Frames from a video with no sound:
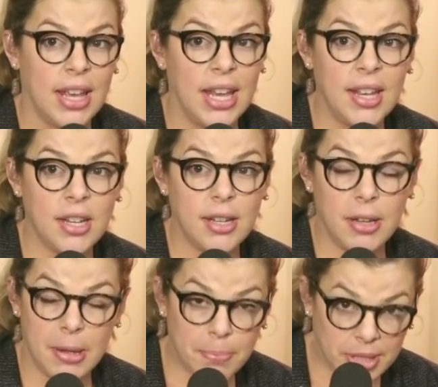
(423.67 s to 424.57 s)
in
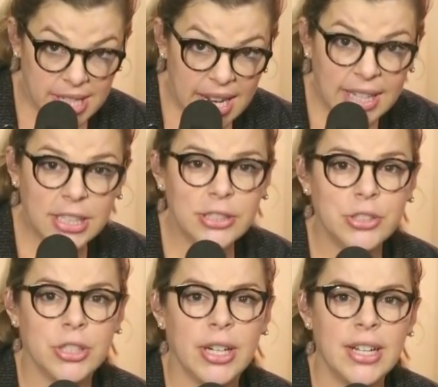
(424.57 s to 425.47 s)

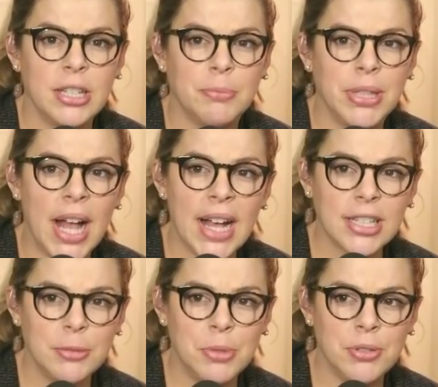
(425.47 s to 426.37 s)
particular in the Black
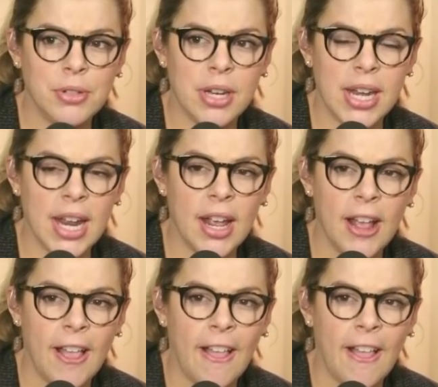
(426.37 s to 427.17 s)
community,